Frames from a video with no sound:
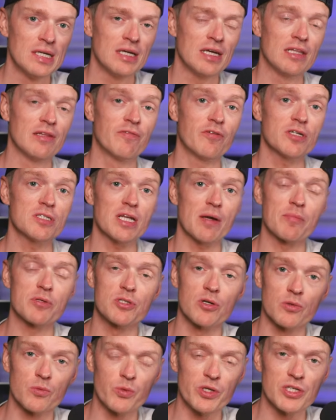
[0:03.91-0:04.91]
In the first
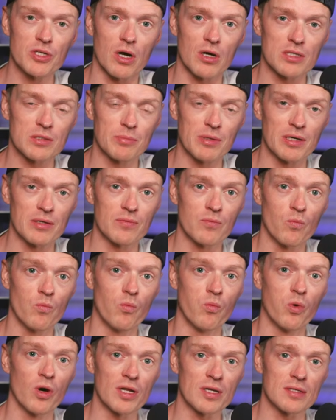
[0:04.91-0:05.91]
episode, we talked about
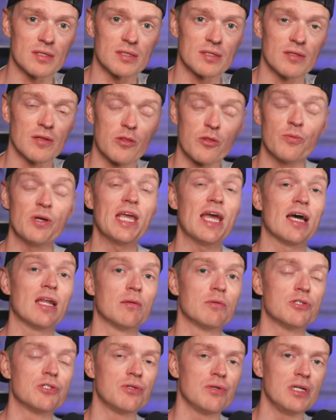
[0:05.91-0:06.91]
what 3
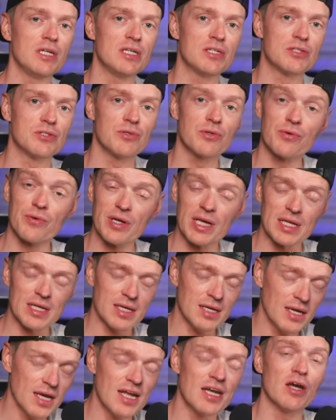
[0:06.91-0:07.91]
elements you need to create
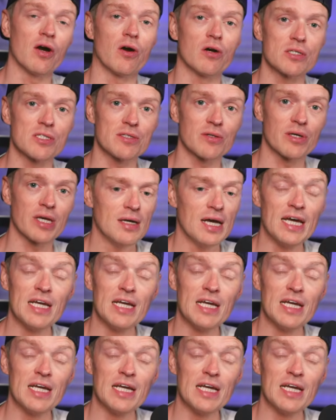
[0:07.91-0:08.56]
any hardstyle kick,